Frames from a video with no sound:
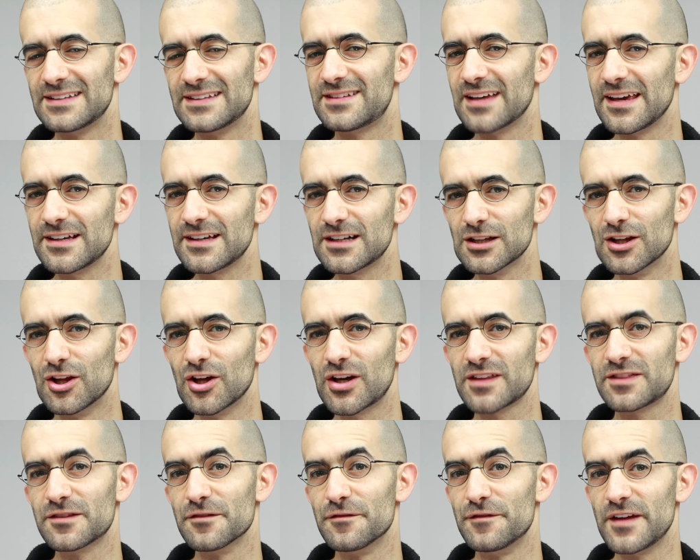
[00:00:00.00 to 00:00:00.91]
take a look
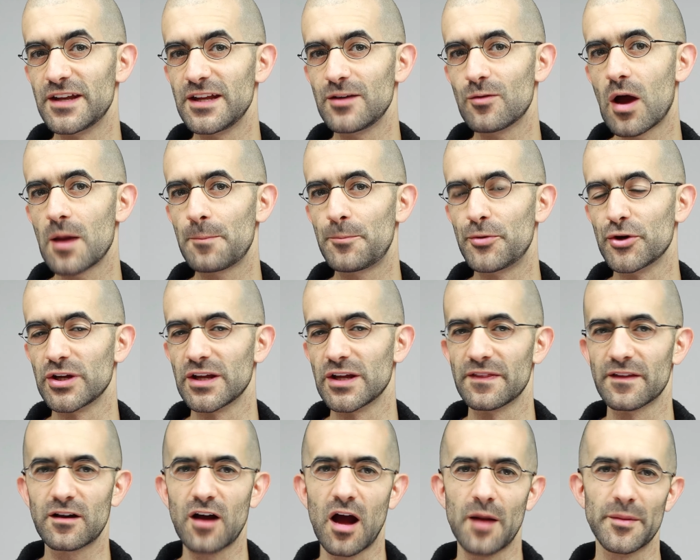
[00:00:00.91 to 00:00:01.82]
at the video I put
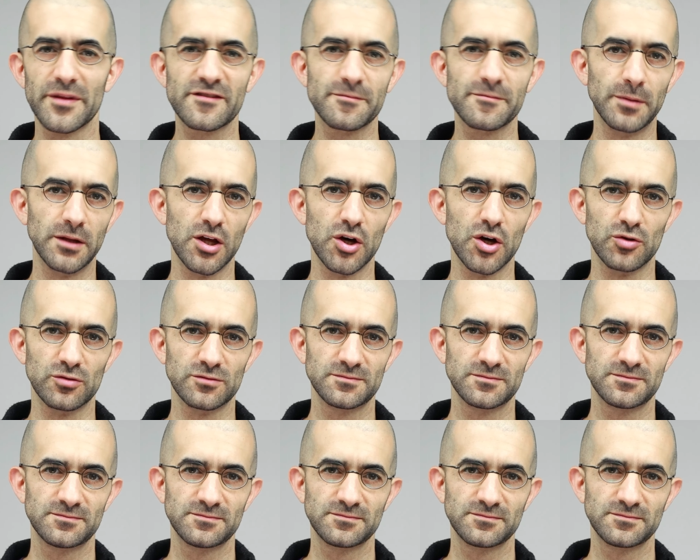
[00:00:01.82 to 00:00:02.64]
in the comments below.